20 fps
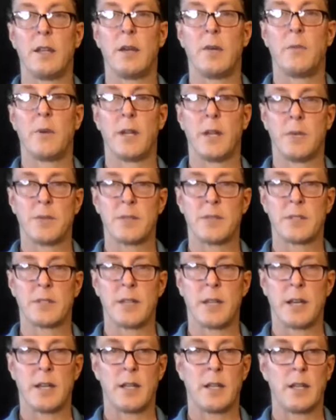my name is
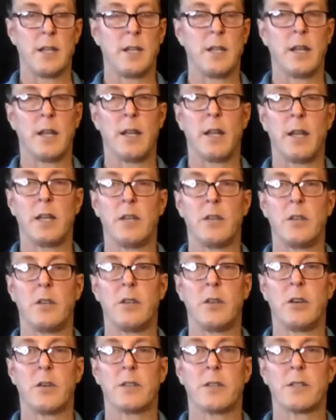Scott Knight, and you can
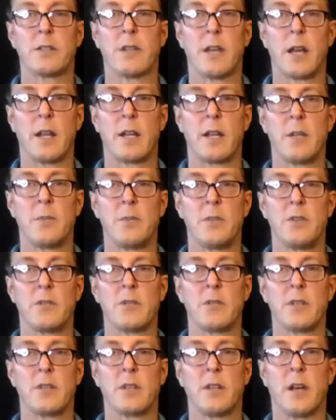go to
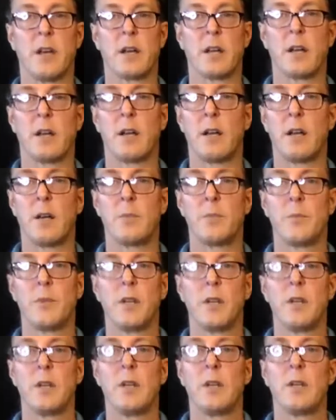scottknightmusic.com
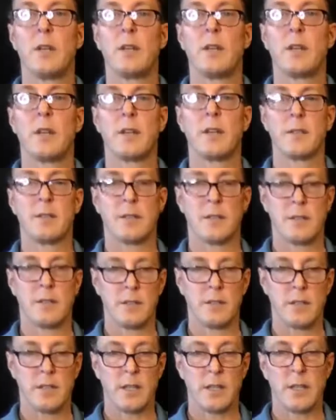to get
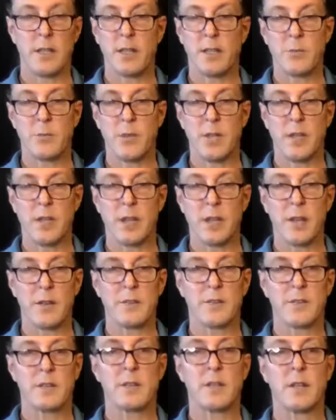any of these
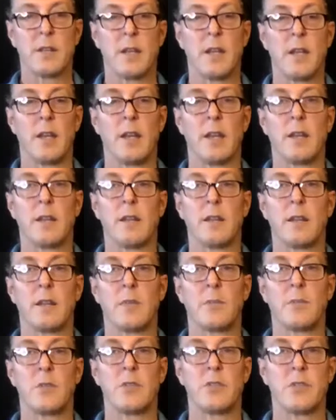PDFs, and
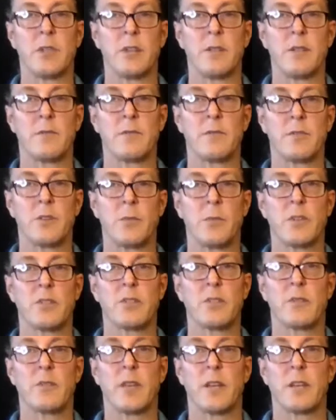appreciate it so much.
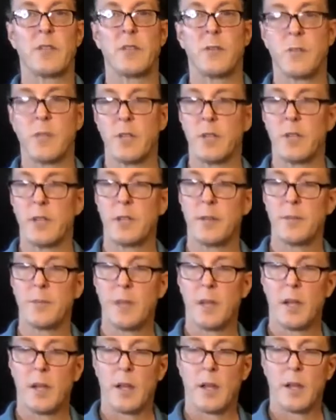Thanks for being here.
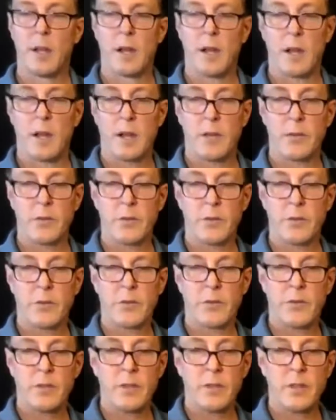I will
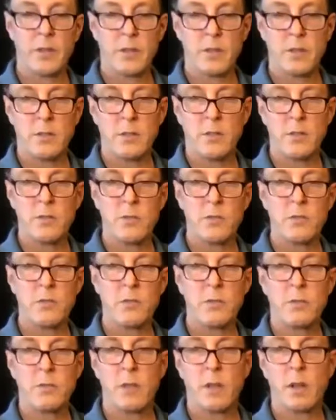see you
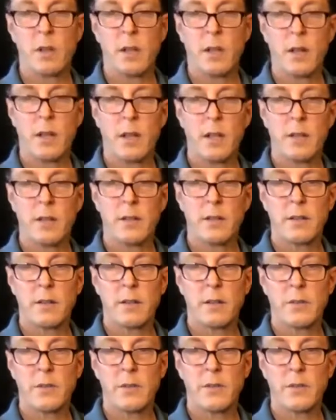later.
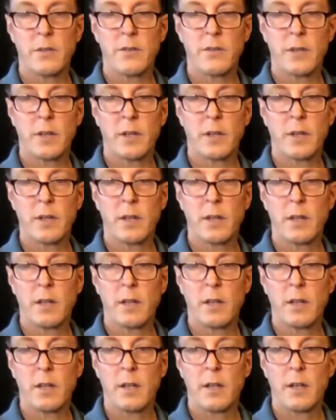Let me see if I can
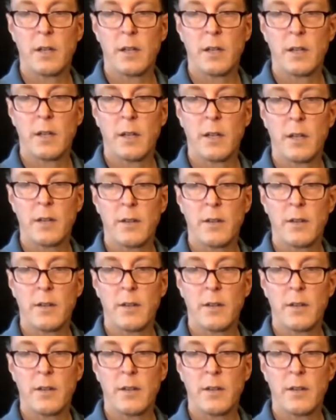get out of this.